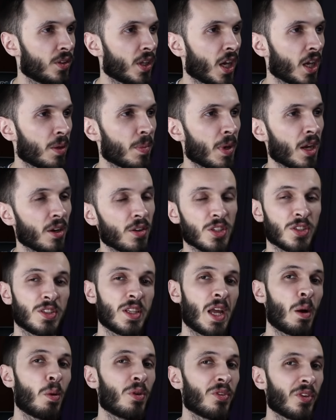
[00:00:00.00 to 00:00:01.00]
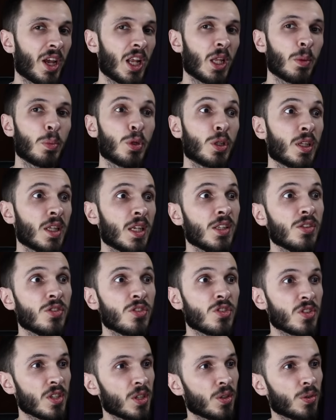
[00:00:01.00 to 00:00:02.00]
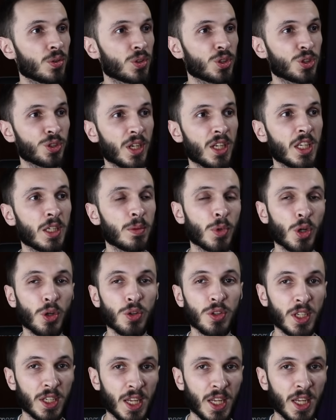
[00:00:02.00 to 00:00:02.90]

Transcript: Nightmare is now available in single training mode